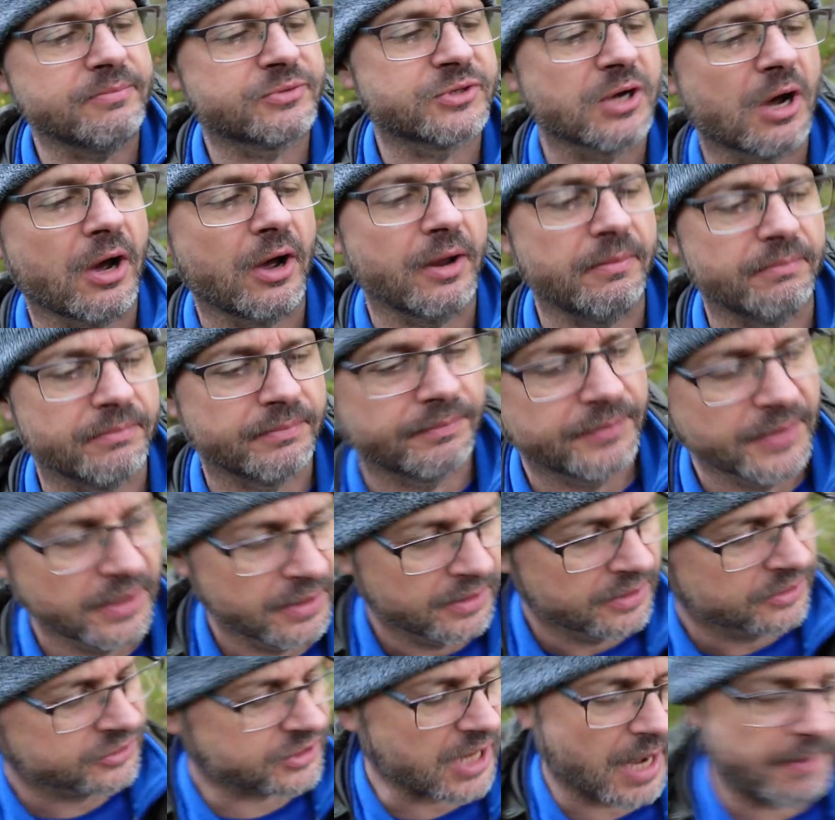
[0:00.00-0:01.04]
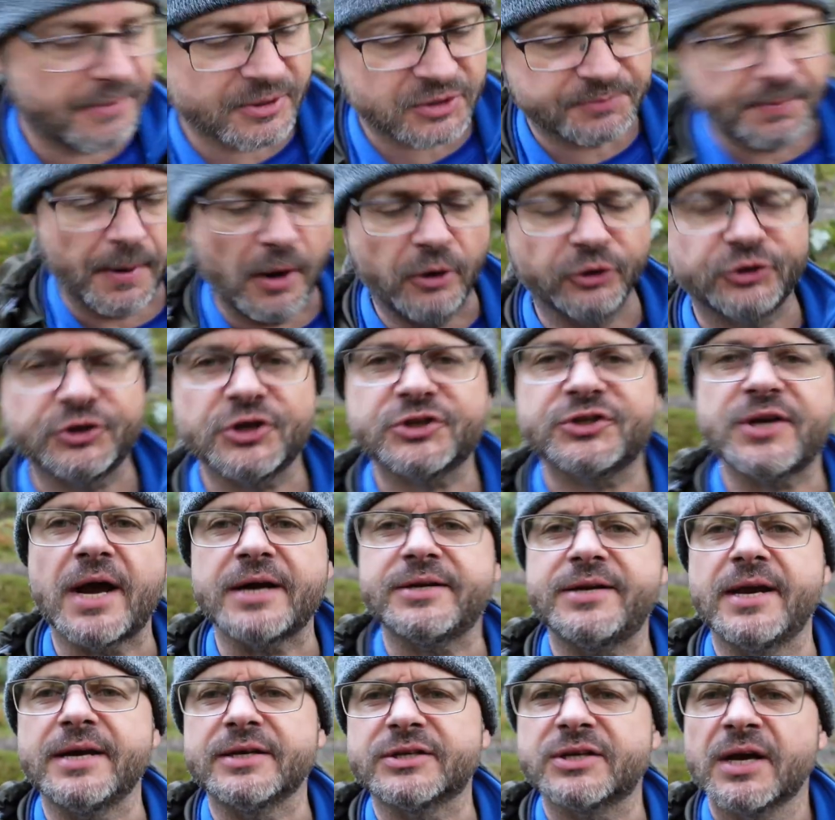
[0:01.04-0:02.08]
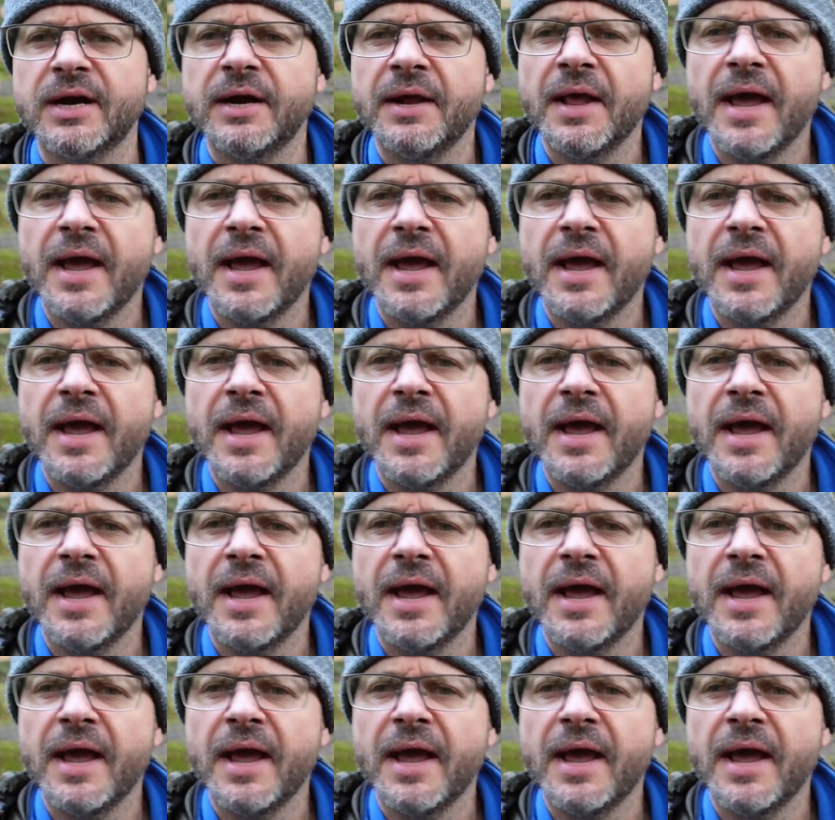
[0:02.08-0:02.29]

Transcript: time, same exposure settings.